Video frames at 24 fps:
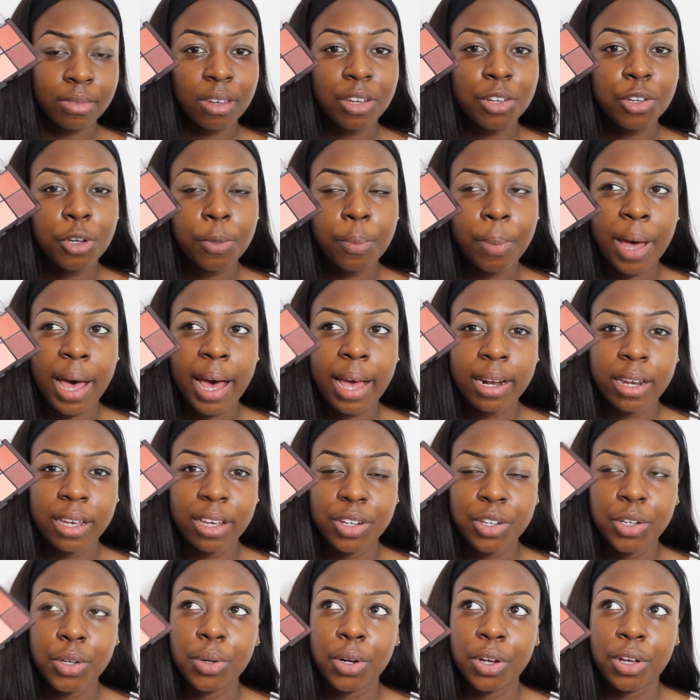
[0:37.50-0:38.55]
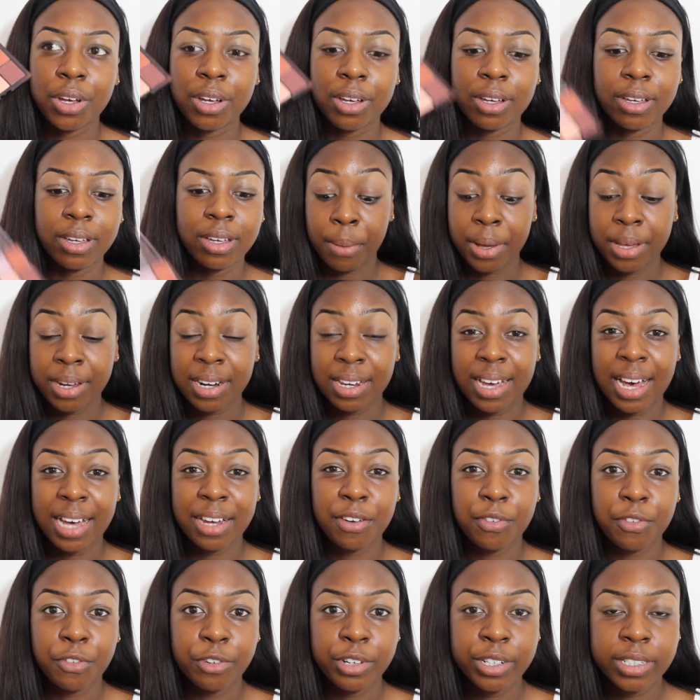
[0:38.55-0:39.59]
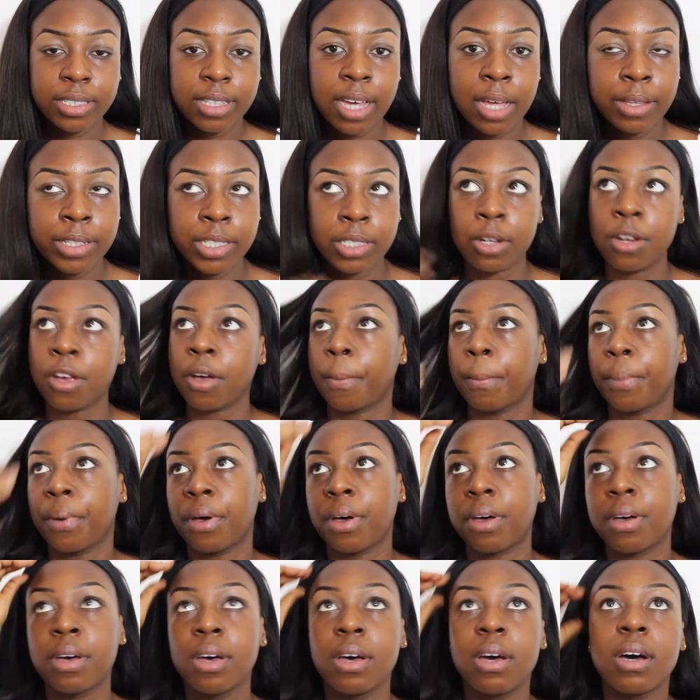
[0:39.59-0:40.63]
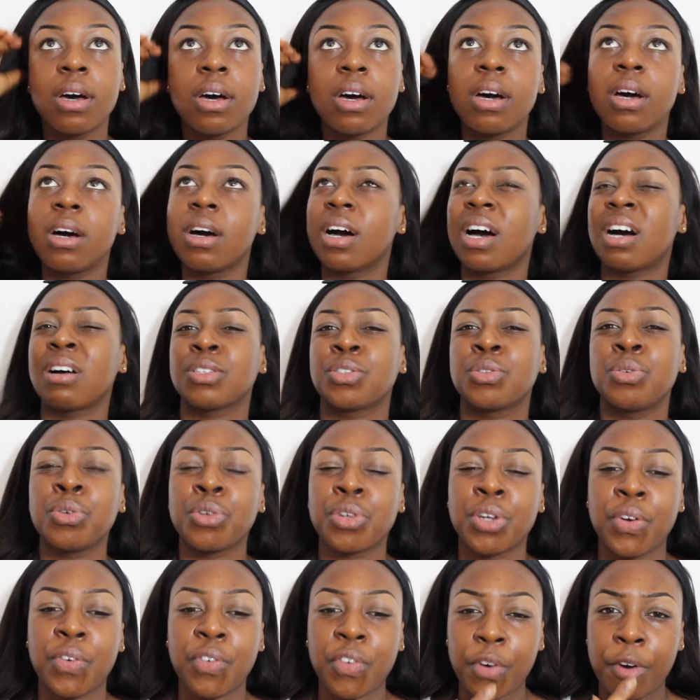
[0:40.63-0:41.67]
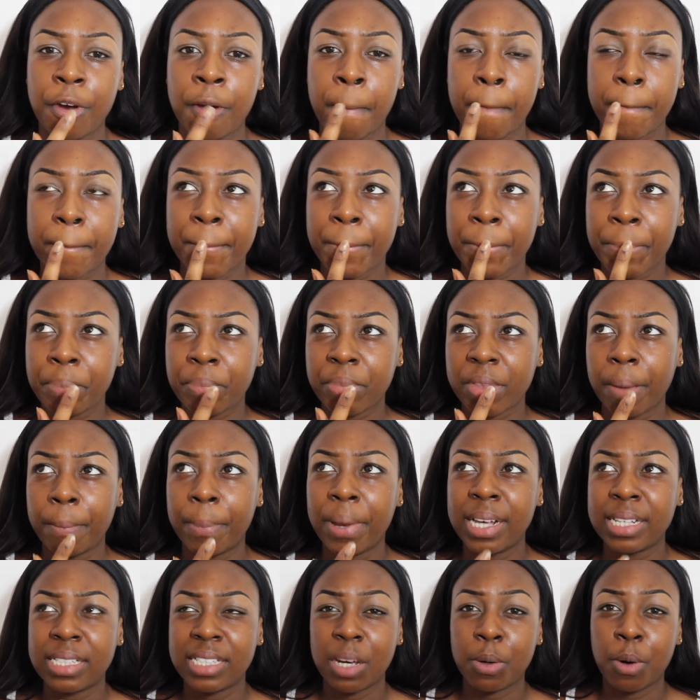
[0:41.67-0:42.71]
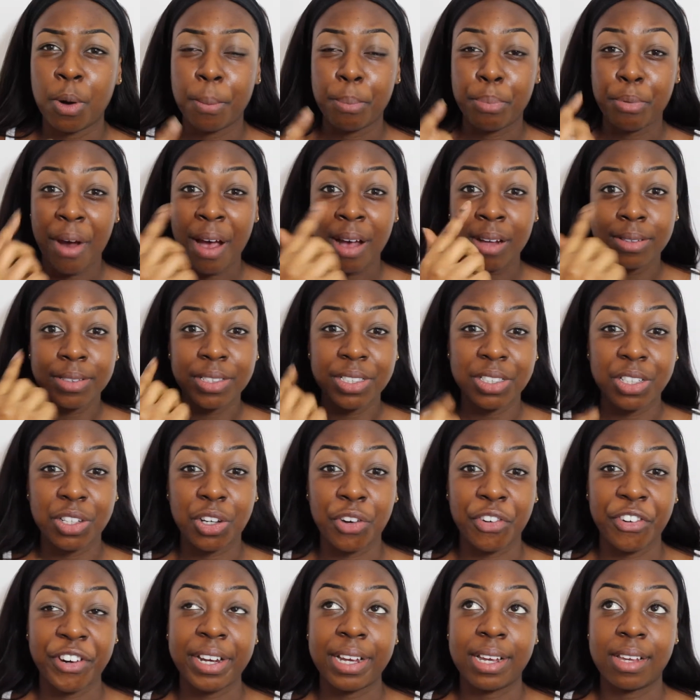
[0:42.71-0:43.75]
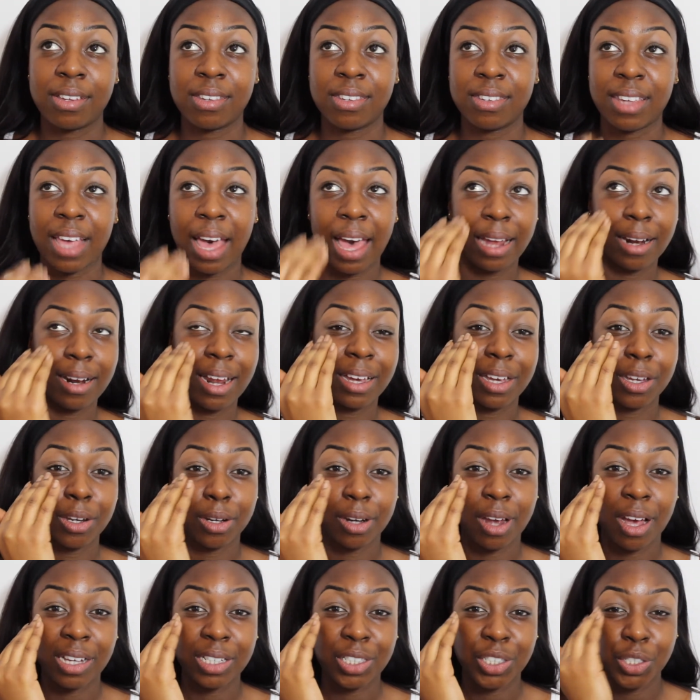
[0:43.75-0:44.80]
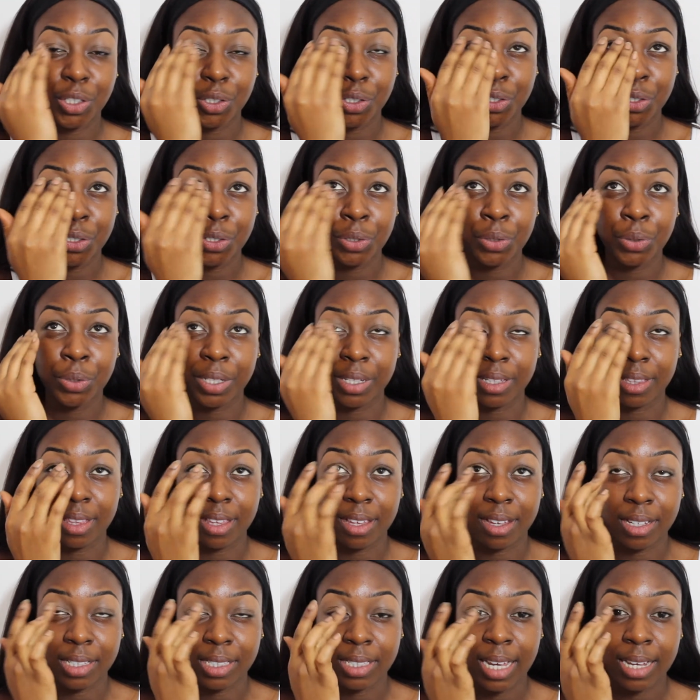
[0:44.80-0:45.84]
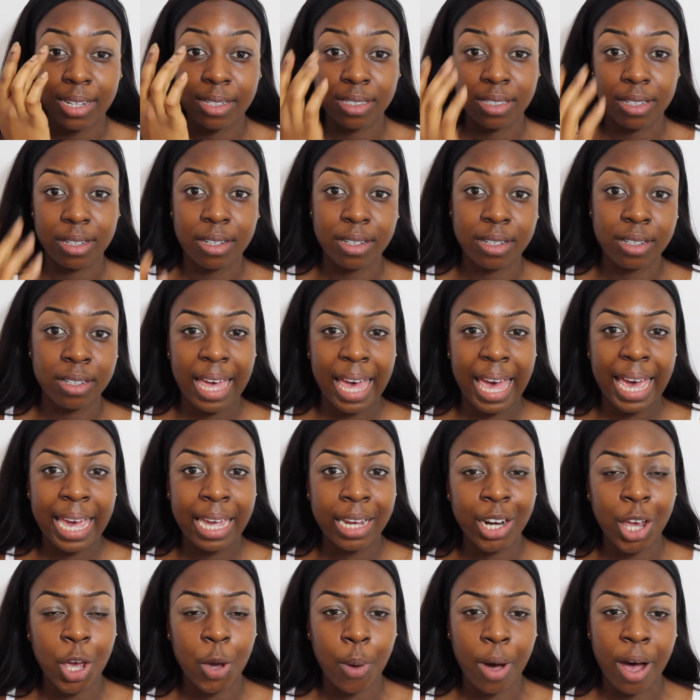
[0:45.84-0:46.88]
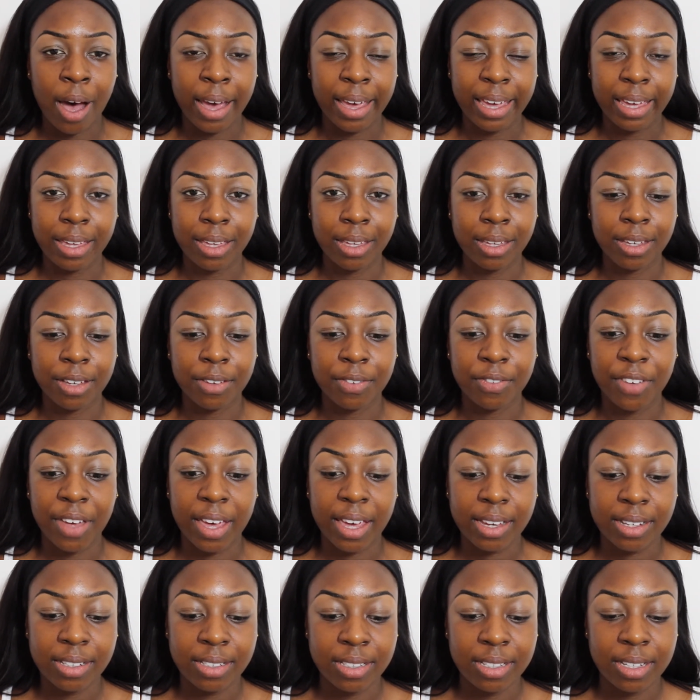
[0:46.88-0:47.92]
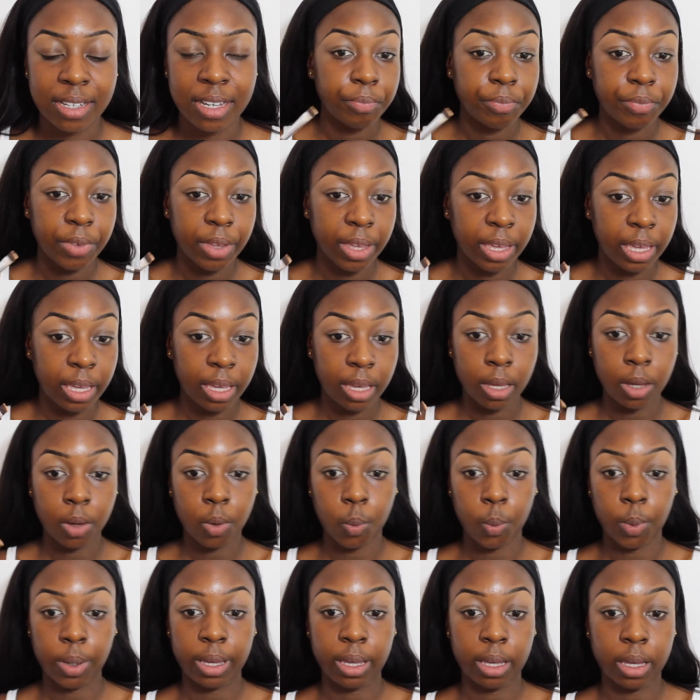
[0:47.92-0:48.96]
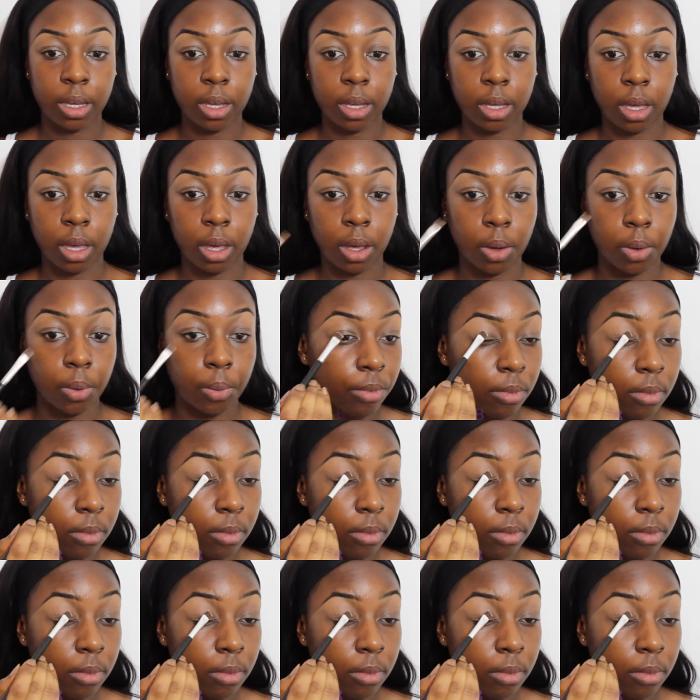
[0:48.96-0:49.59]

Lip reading: A new palette, a new look. I'm gonna kind of freestyle this look, but I'll just walk you through it. Basically, I want browns in the crease and like a nice nude in the center, halo eye effect. Here we go.